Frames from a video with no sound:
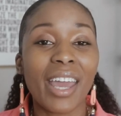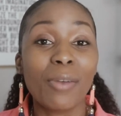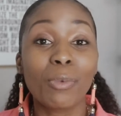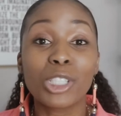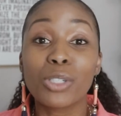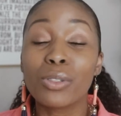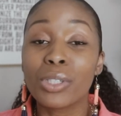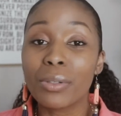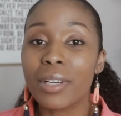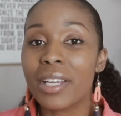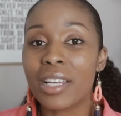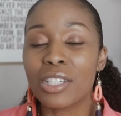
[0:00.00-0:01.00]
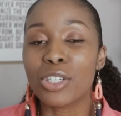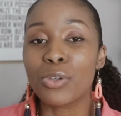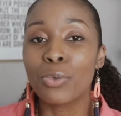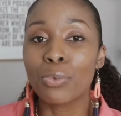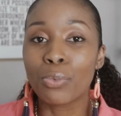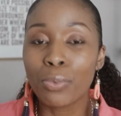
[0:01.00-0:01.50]
And what you do is
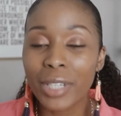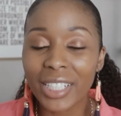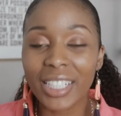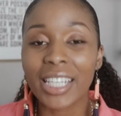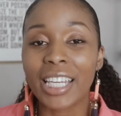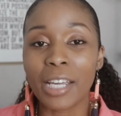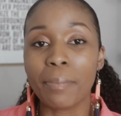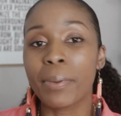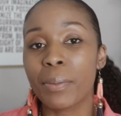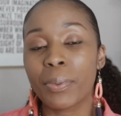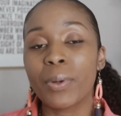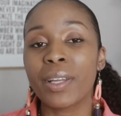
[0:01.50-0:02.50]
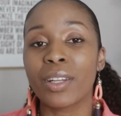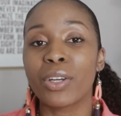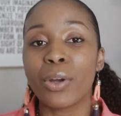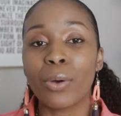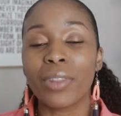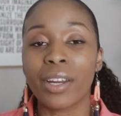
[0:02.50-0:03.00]
you really keep people in the
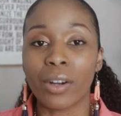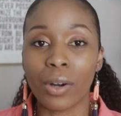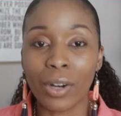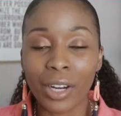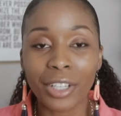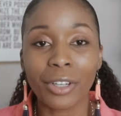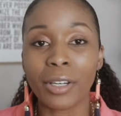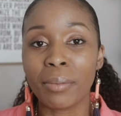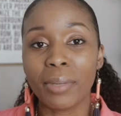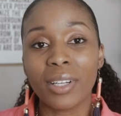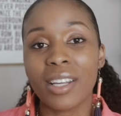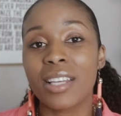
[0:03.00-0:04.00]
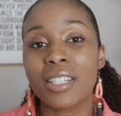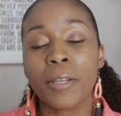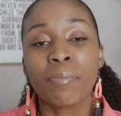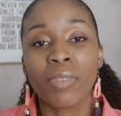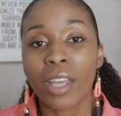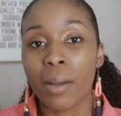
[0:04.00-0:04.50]
know that are on your email
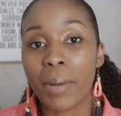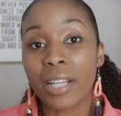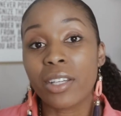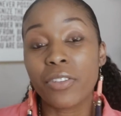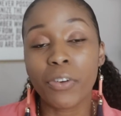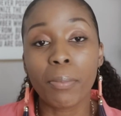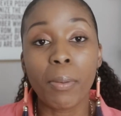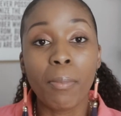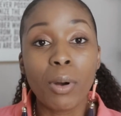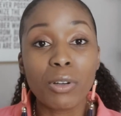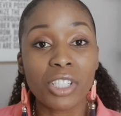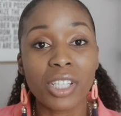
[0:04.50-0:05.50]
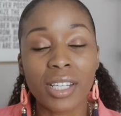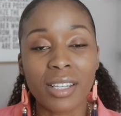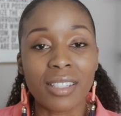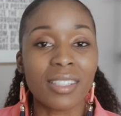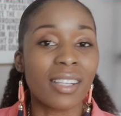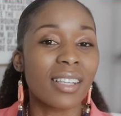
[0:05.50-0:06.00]
list about the different
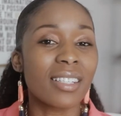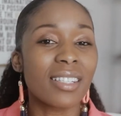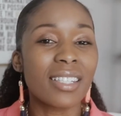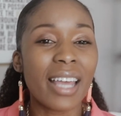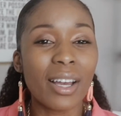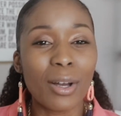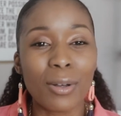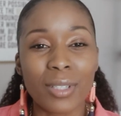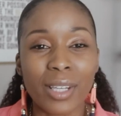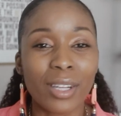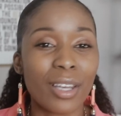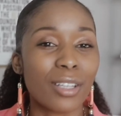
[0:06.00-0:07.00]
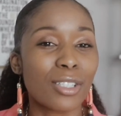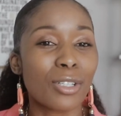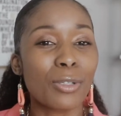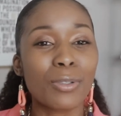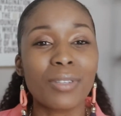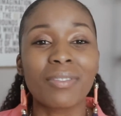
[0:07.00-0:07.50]
promotions and the sales and the
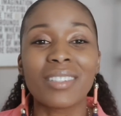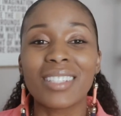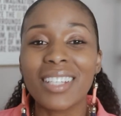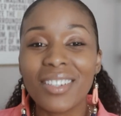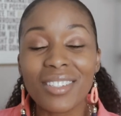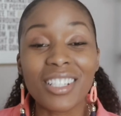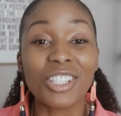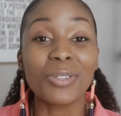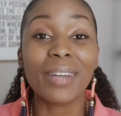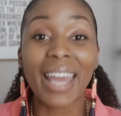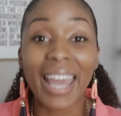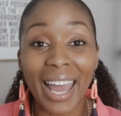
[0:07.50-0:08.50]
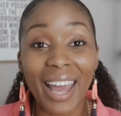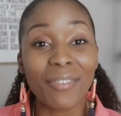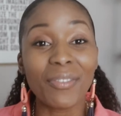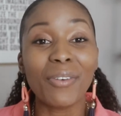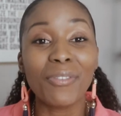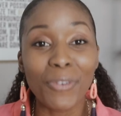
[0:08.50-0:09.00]
exclusive deals that you
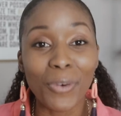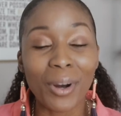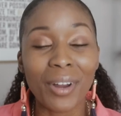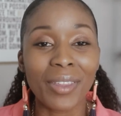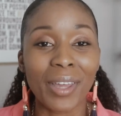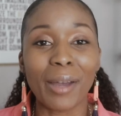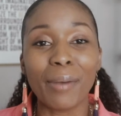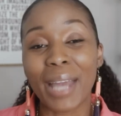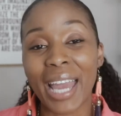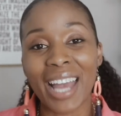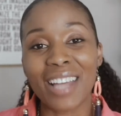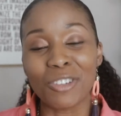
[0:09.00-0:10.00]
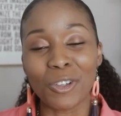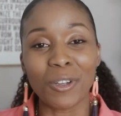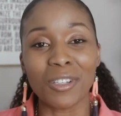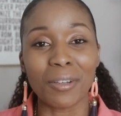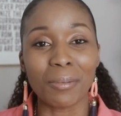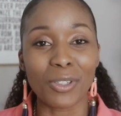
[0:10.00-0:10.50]
have for them as
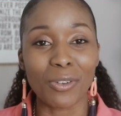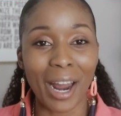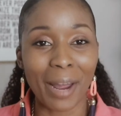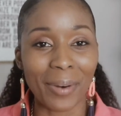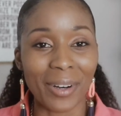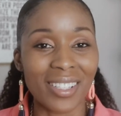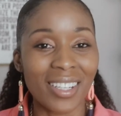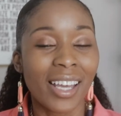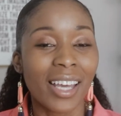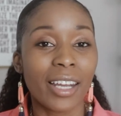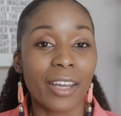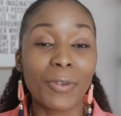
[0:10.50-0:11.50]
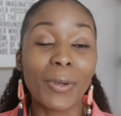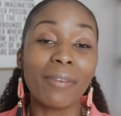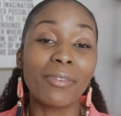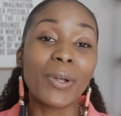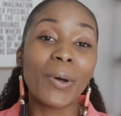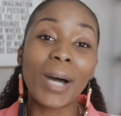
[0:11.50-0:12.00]
your subscribers. Now, if you
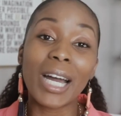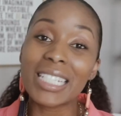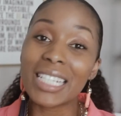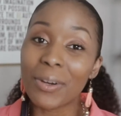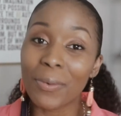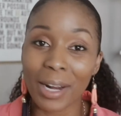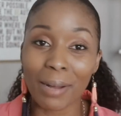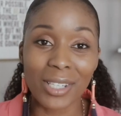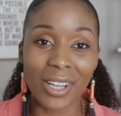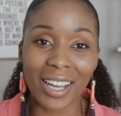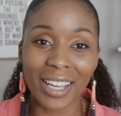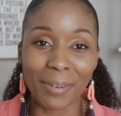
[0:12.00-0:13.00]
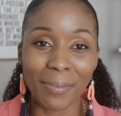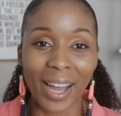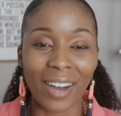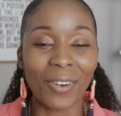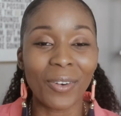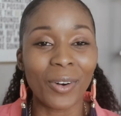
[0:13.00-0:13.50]
have no idea what I'm talking
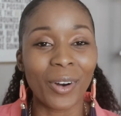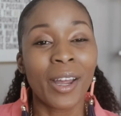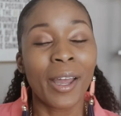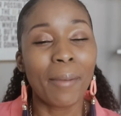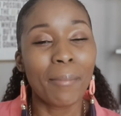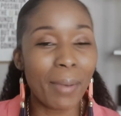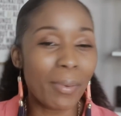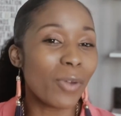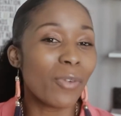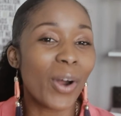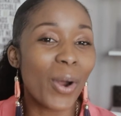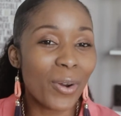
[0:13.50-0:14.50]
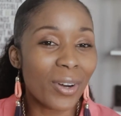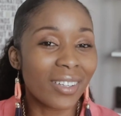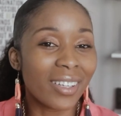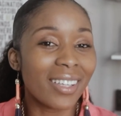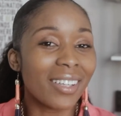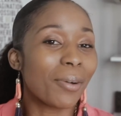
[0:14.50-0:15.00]
about, or maybe you've heard a
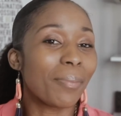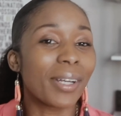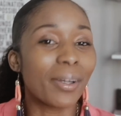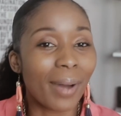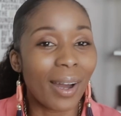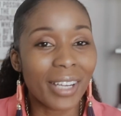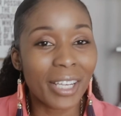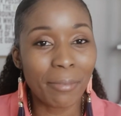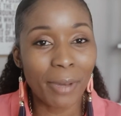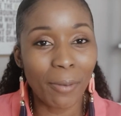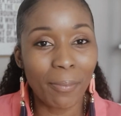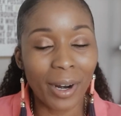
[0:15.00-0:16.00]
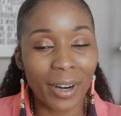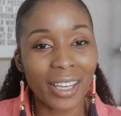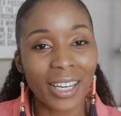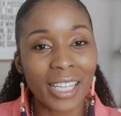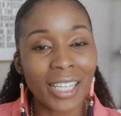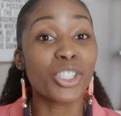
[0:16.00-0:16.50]
little bit about email
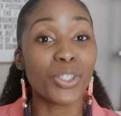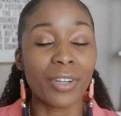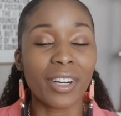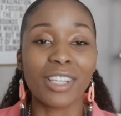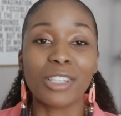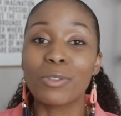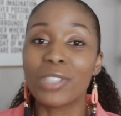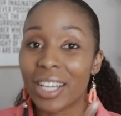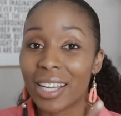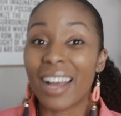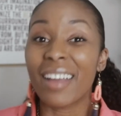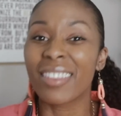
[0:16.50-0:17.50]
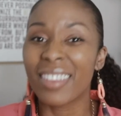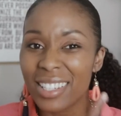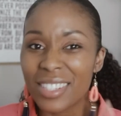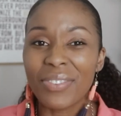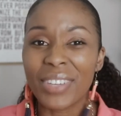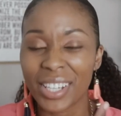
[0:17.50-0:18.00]
marketing, make sure that you check out
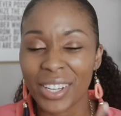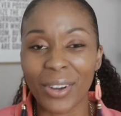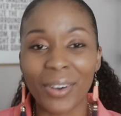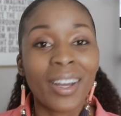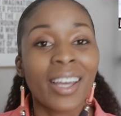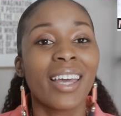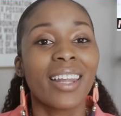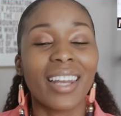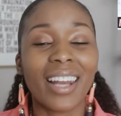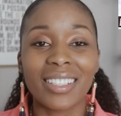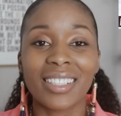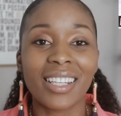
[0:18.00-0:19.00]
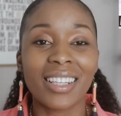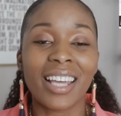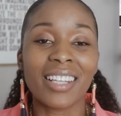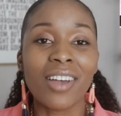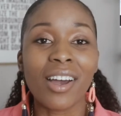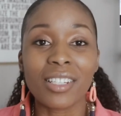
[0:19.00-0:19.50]
this video that I did
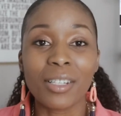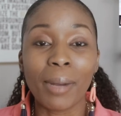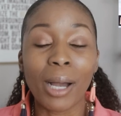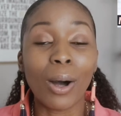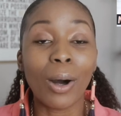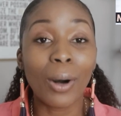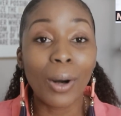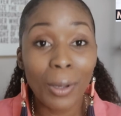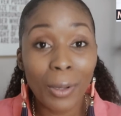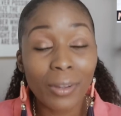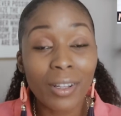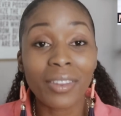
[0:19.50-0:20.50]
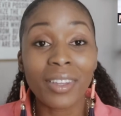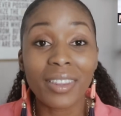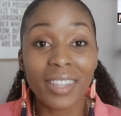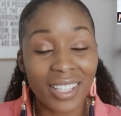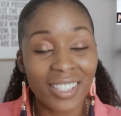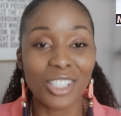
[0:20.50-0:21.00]
that talks about all the
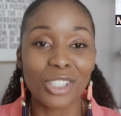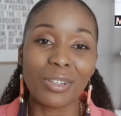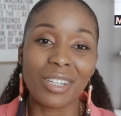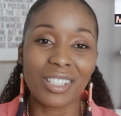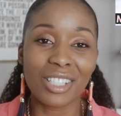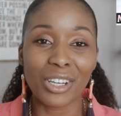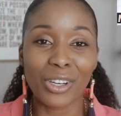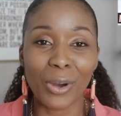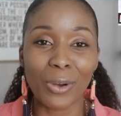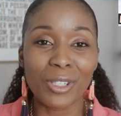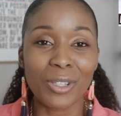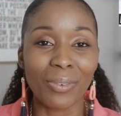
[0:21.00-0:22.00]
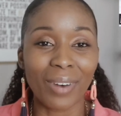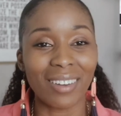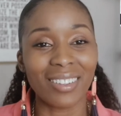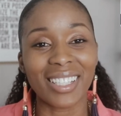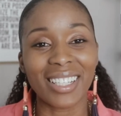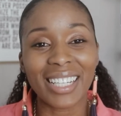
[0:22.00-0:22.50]
things that you need to know
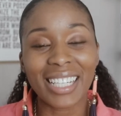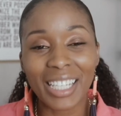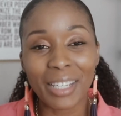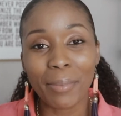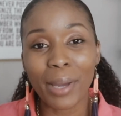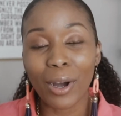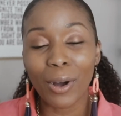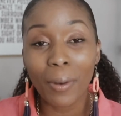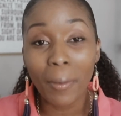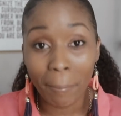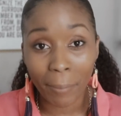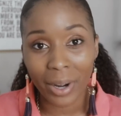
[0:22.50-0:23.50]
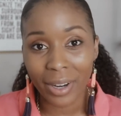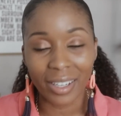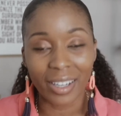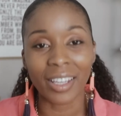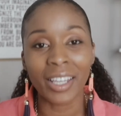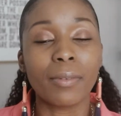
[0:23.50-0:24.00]
surrounding email
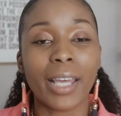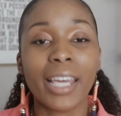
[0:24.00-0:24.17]
marketing.